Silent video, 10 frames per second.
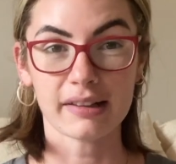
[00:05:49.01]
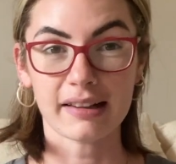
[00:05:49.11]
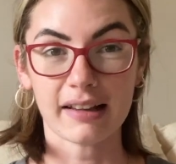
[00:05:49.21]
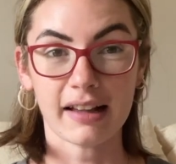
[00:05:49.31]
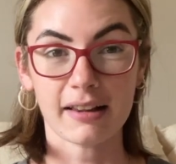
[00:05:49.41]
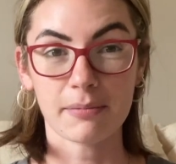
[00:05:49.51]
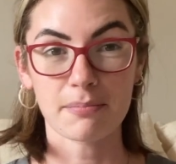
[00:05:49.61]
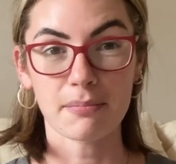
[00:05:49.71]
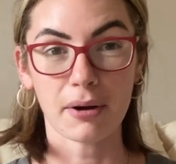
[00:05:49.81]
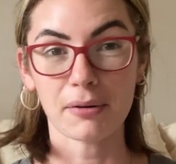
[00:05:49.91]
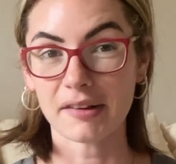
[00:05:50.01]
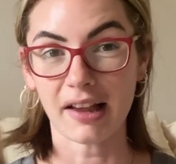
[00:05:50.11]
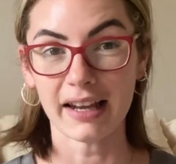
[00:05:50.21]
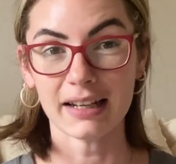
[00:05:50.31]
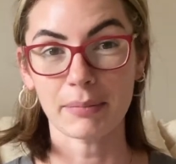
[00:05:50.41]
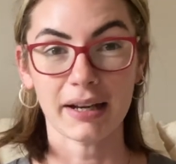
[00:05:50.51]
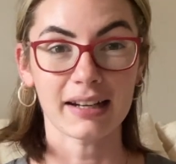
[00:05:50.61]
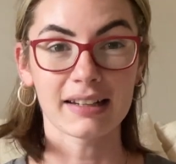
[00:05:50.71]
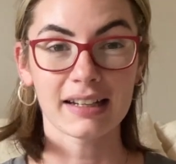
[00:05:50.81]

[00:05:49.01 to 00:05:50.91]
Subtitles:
has most likely been